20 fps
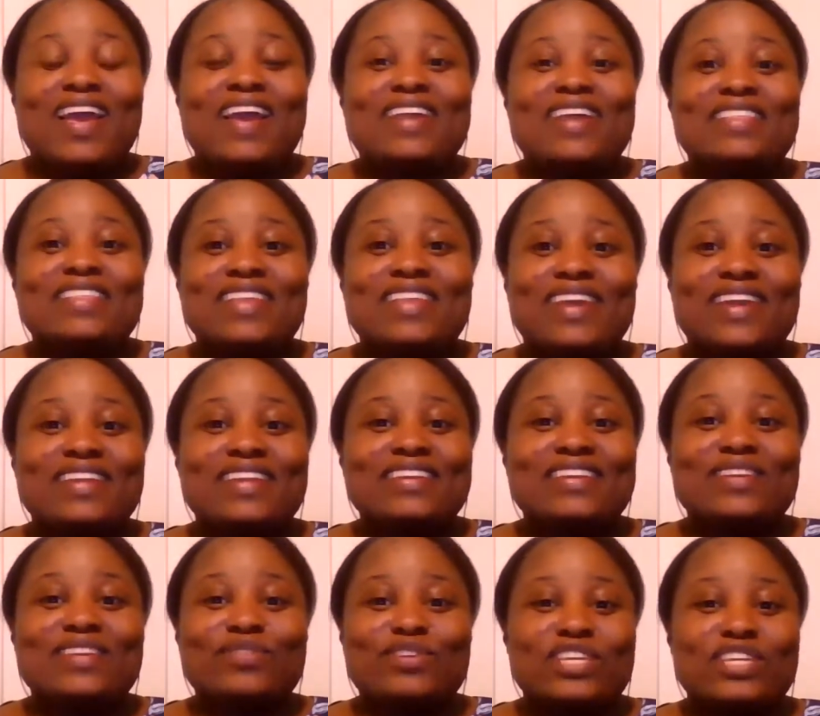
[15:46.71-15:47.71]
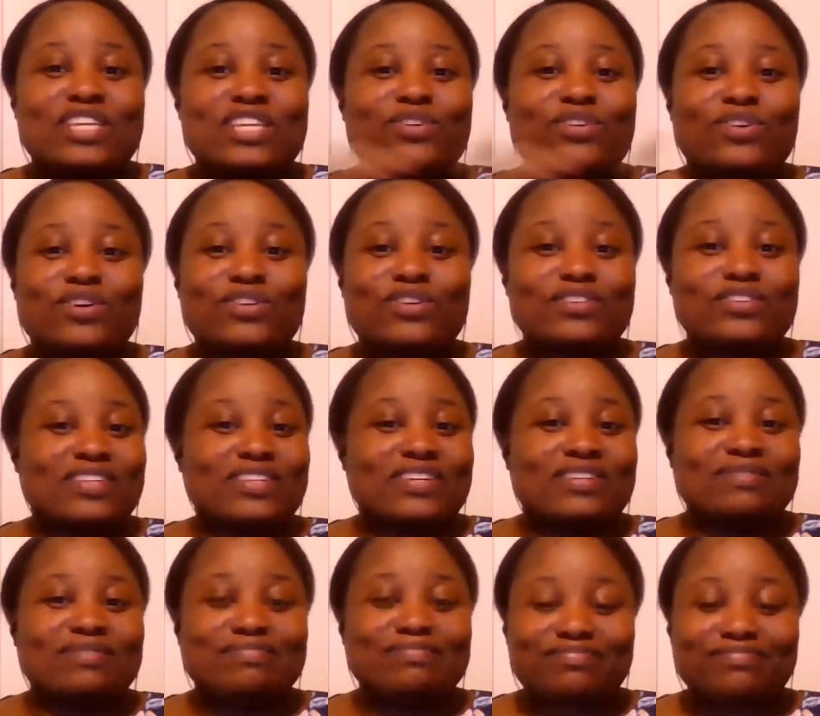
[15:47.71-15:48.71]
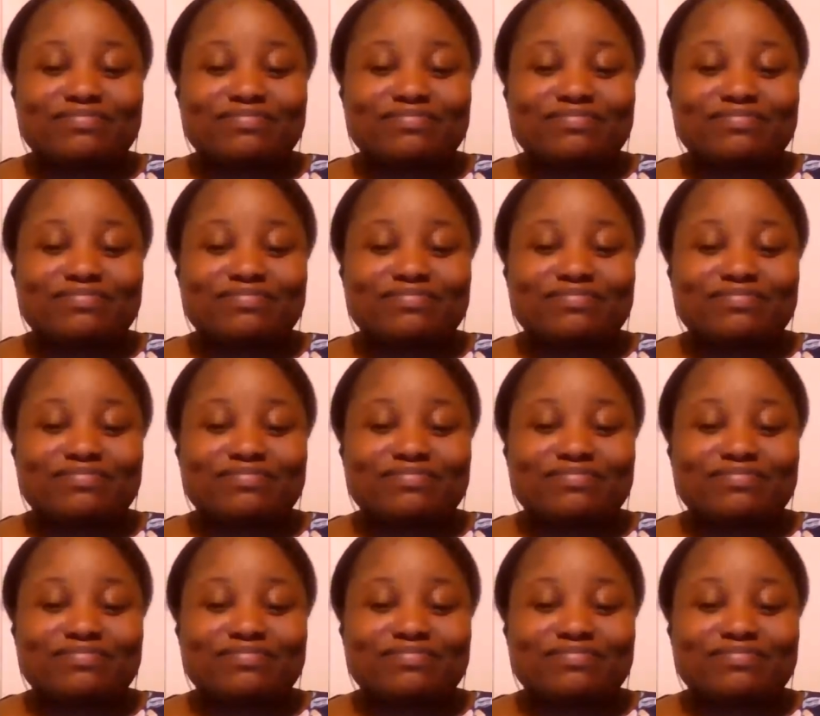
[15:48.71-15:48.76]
And then, you hear all the